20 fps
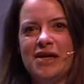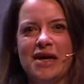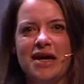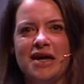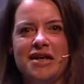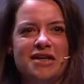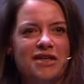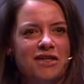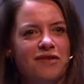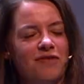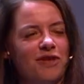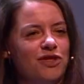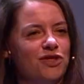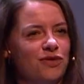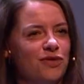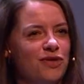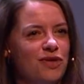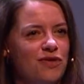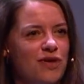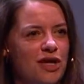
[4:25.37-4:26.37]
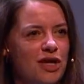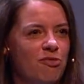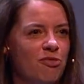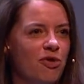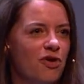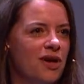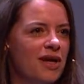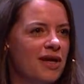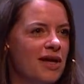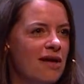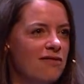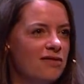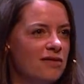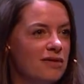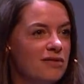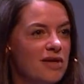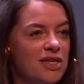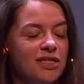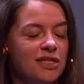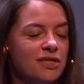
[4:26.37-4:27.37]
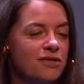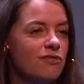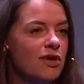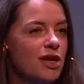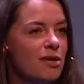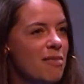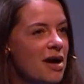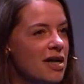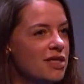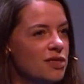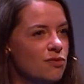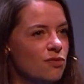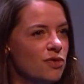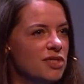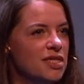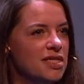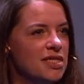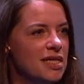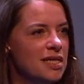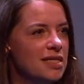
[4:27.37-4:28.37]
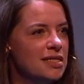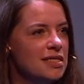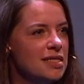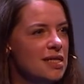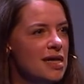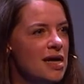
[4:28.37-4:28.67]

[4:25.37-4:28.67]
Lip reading: an individual unique product level. It doesn't really matter what it is.